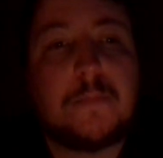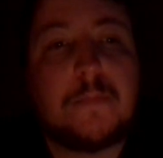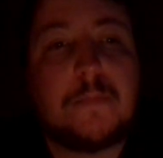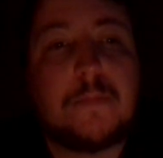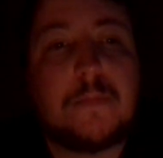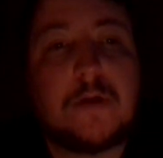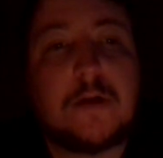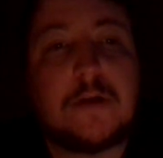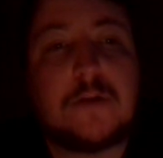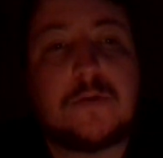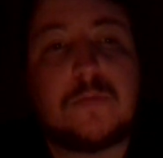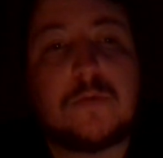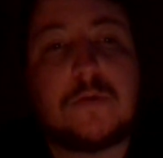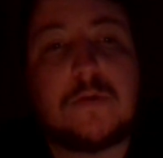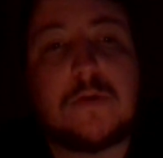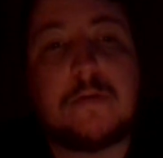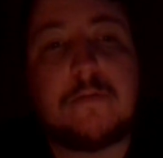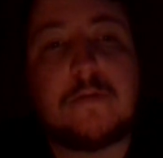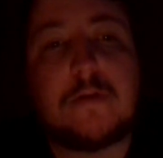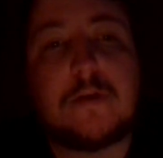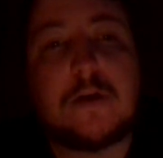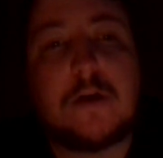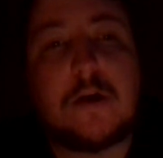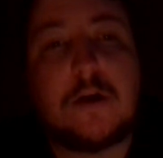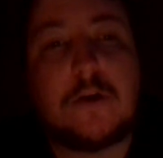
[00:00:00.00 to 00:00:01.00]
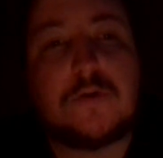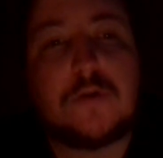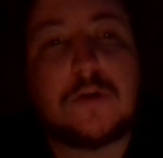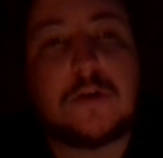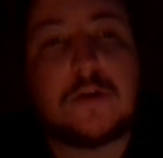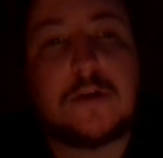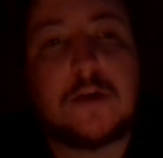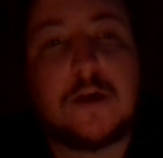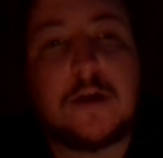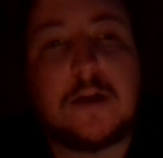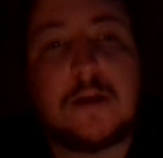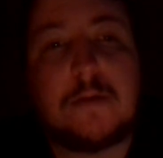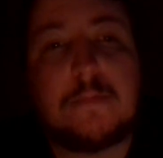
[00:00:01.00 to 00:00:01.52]
Plus, we'll have the
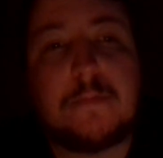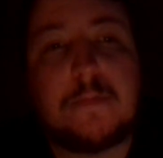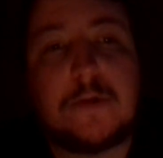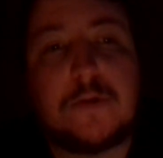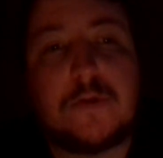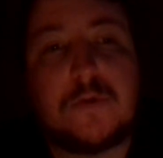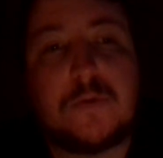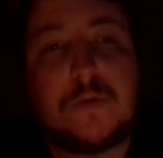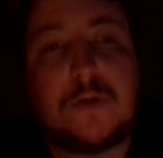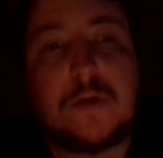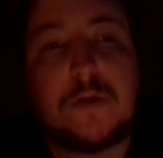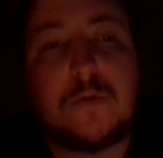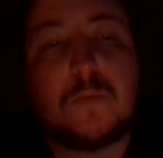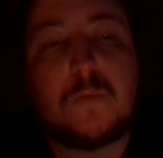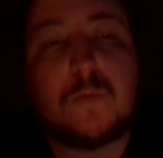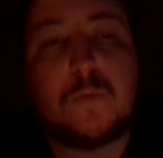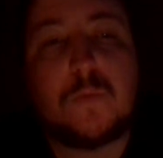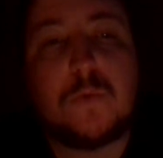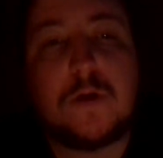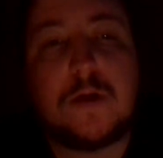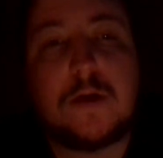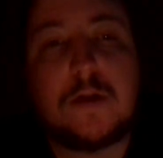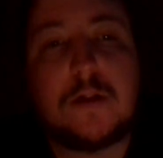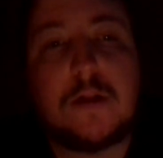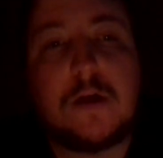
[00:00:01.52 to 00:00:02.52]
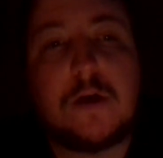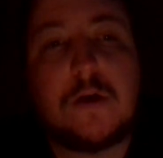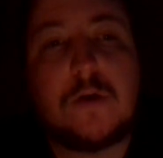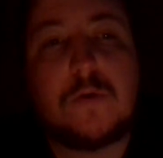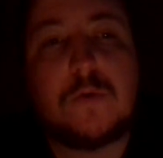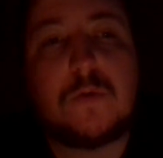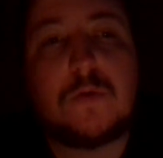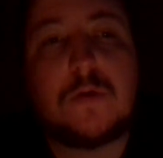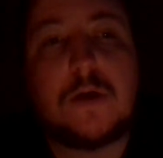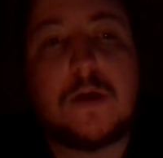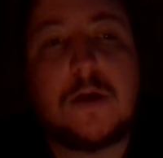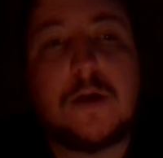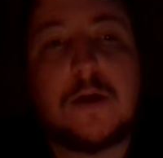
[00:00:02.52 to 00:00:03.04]
contract signing between
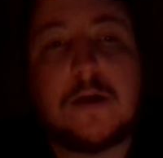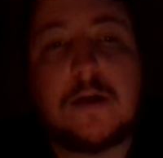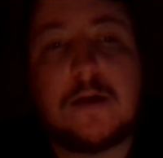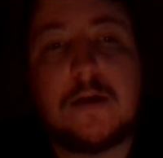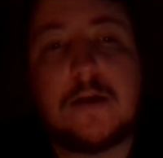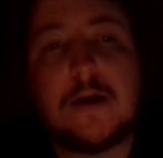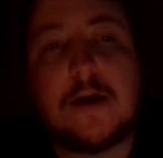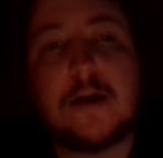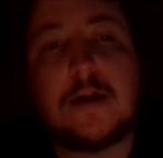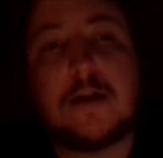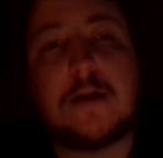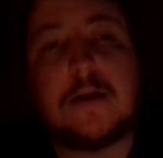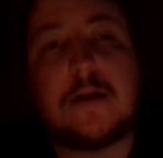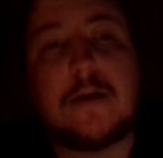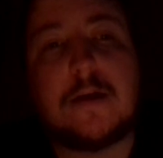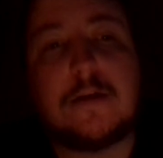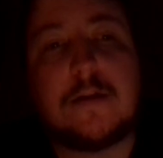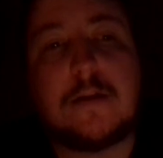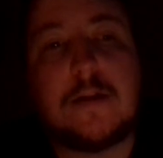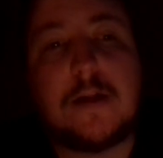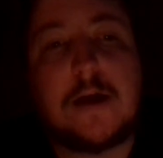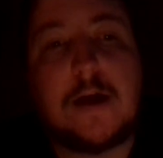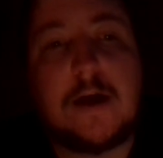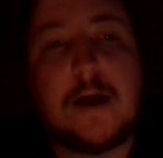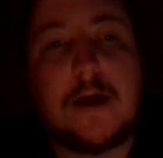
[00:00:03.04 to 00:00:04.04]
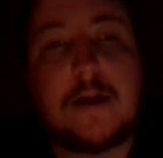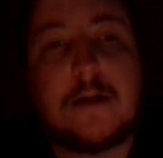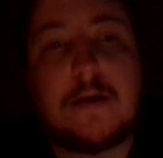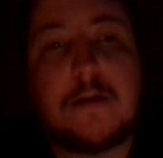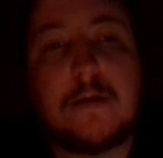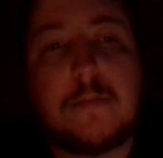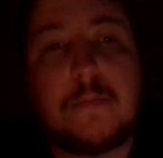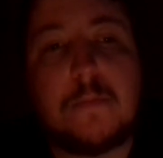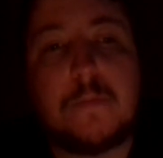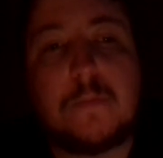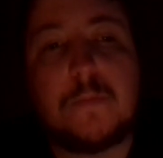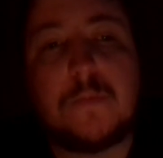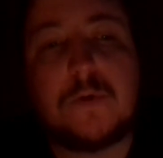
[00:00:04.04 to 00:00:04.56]
Willow Nightingale and
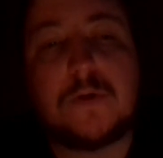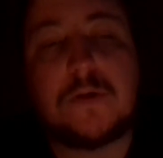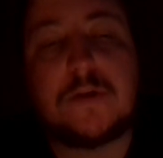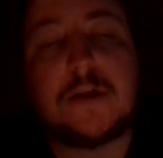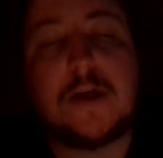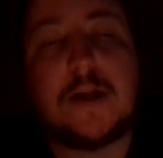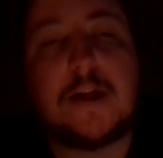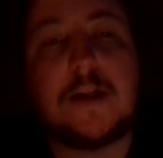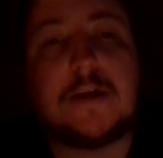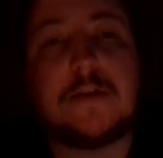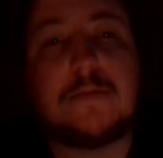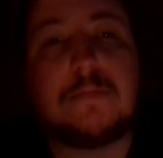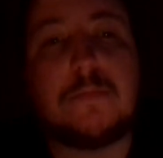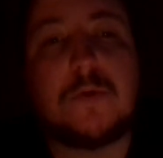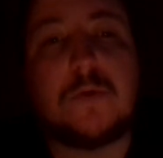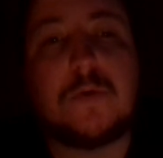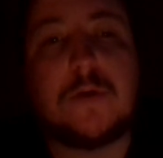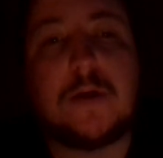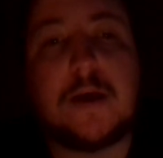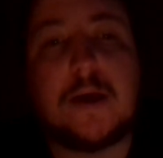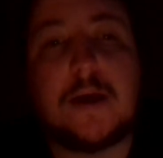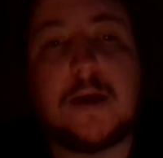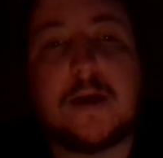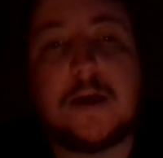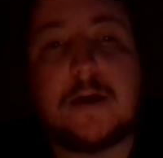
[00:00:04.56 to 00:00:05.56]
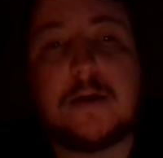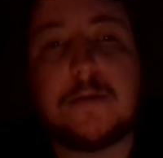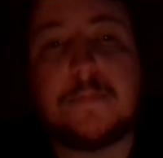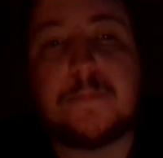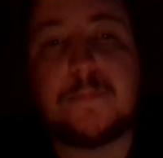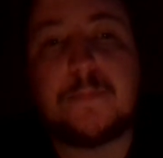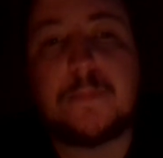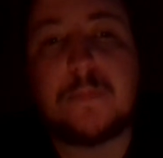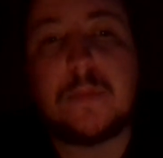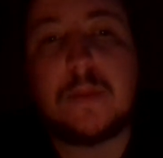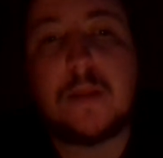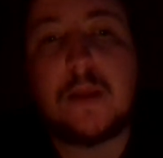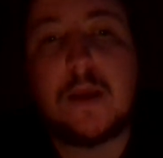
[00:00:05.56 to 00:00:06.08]
Mercedes Moné.
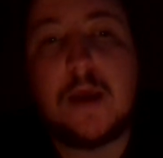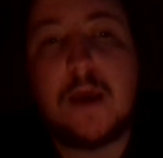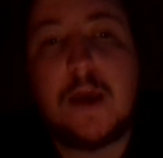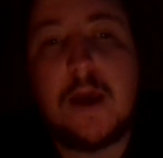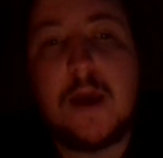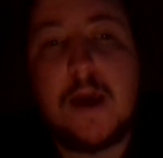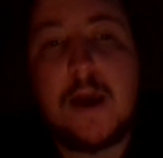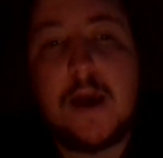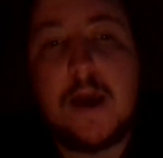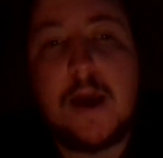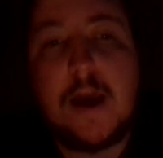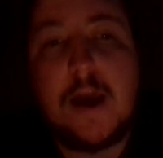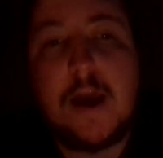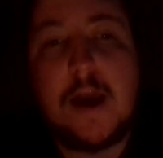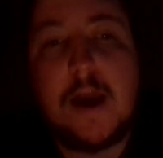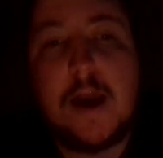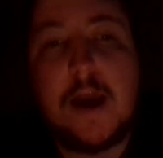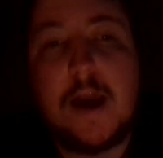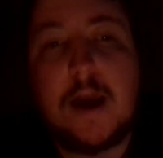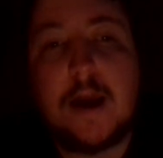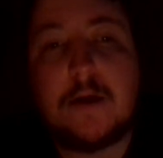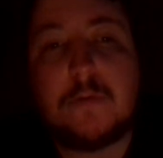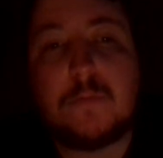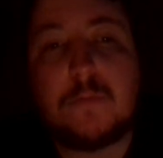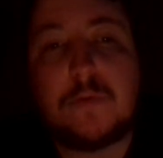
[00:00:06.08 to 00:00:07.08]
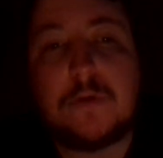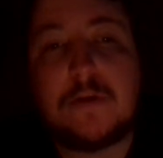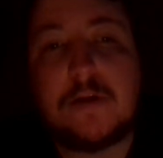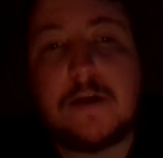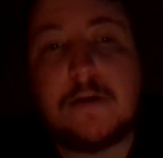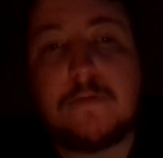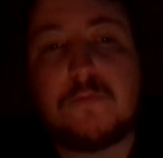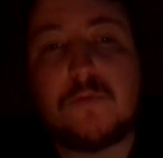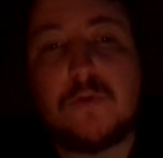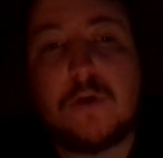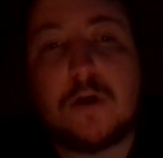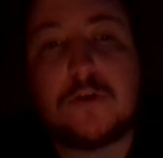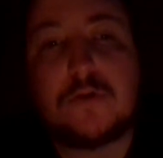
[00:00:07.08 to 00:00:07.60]
And we'll
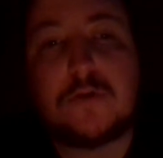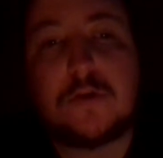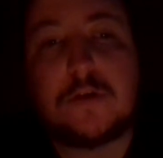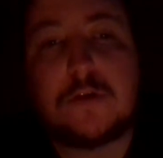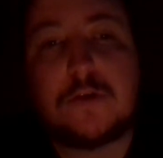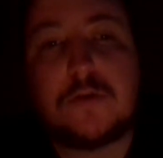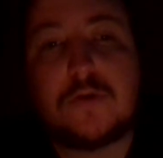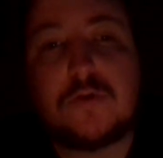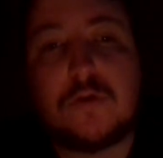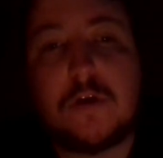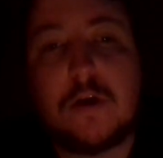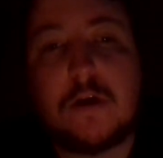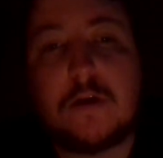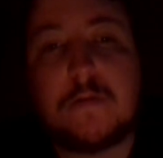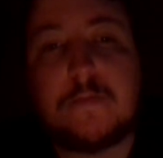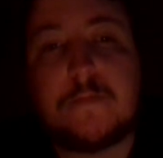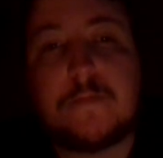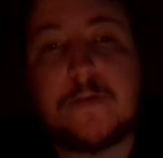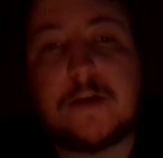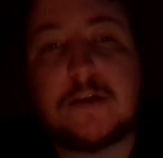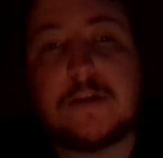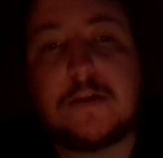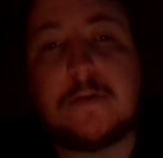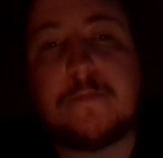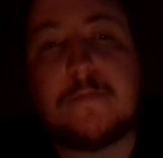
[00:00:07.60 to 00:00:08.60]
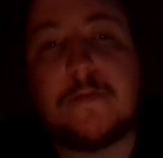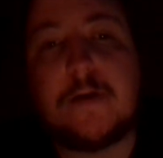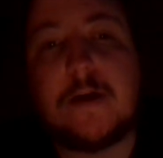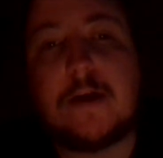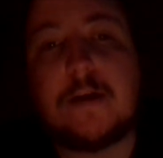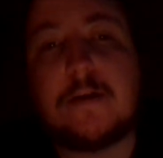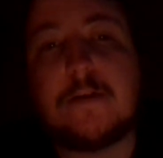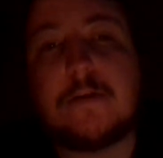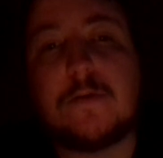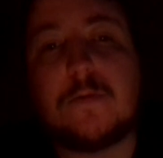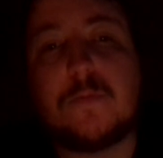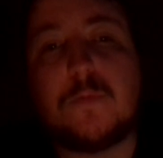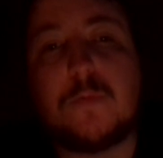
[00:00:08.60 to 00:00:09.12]
have Roderick Strong
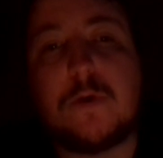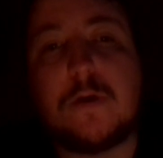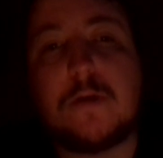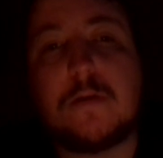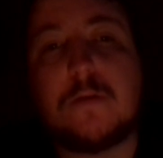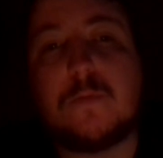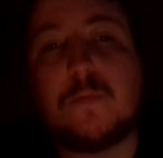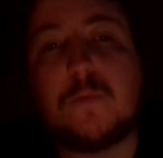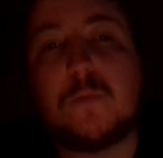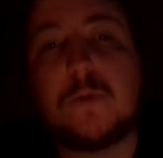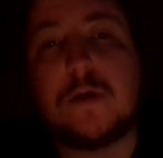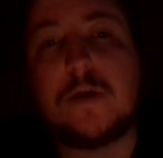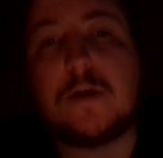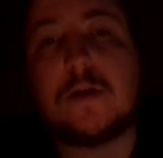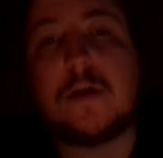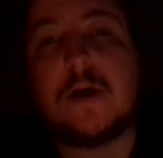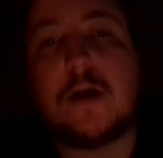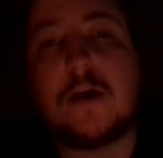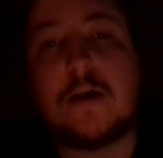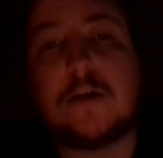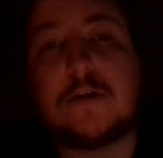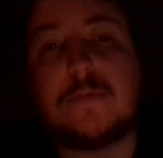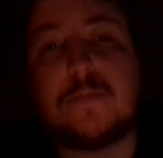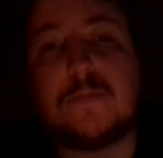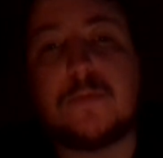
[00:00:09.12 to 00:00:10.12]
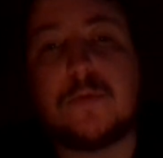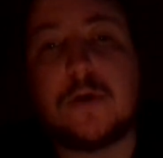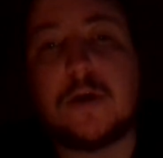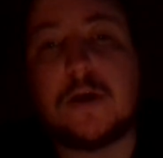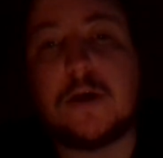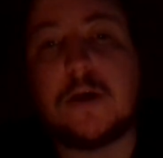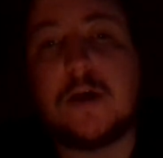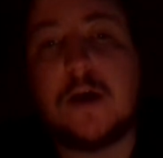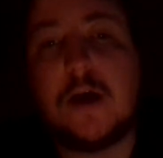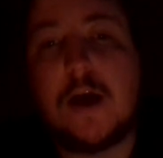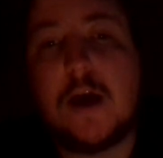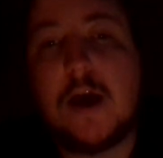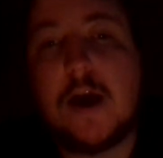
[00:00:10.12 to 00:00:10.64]
face-to-face with Will
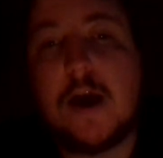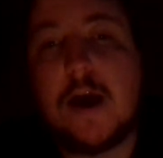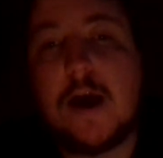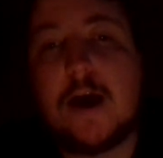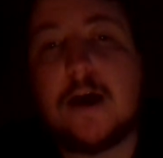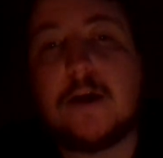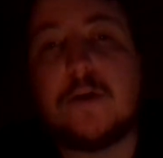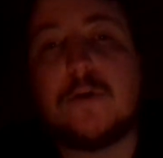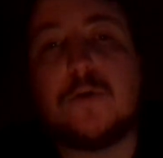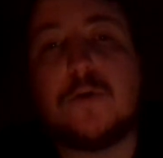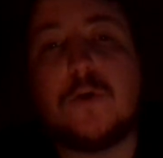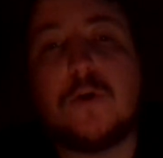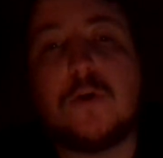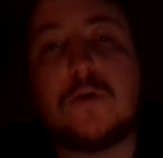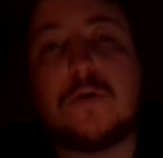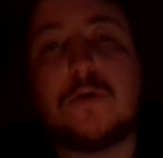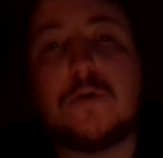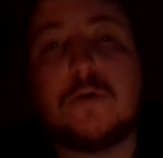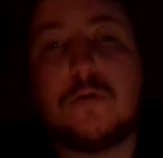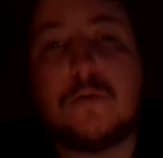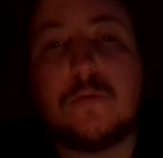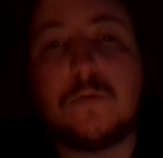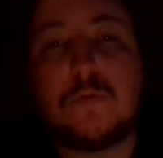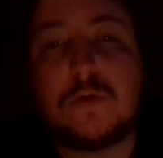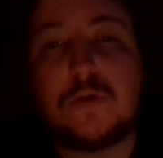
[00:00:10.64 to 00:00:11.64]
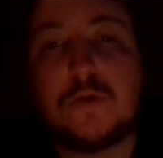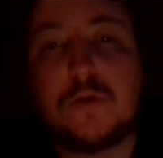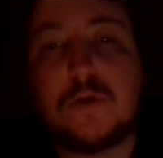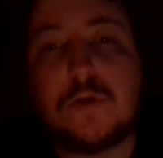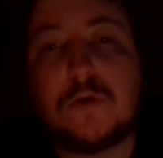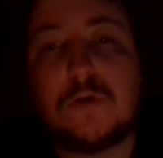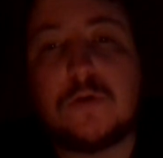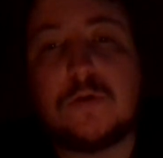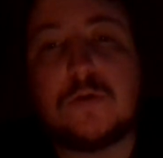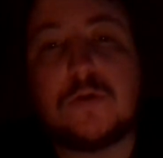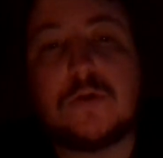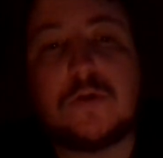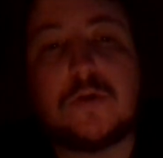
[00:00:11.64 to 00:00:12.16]
Ospreay. And Hook
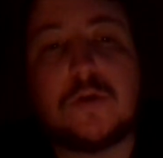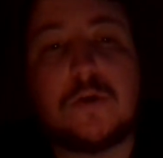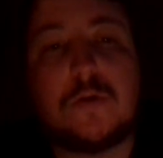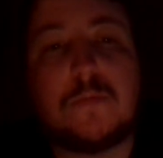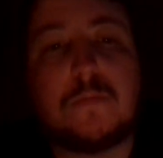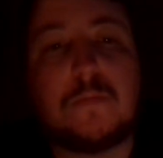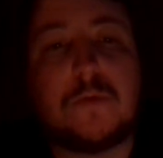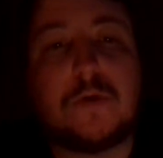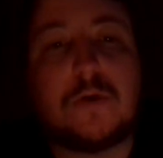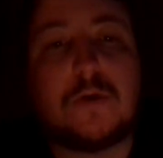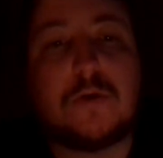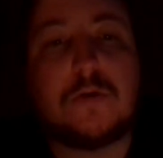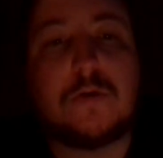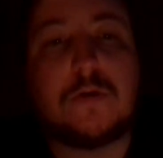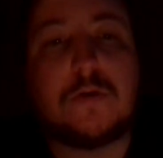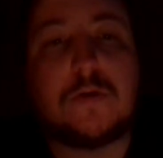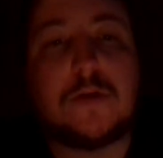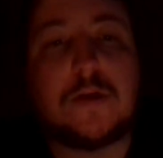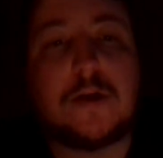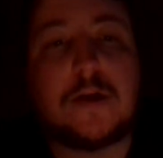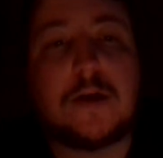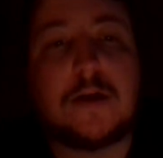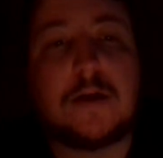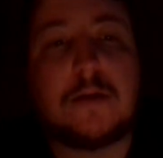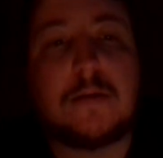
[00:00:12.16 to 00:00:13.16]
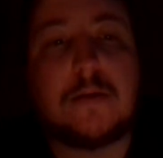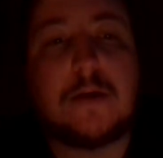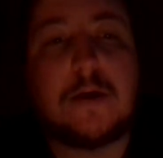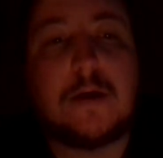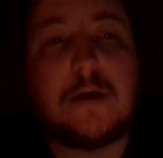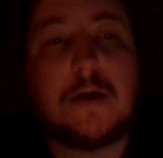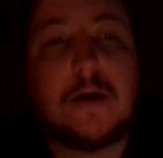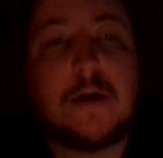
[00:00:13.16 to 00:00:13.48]
returns tomorrow night.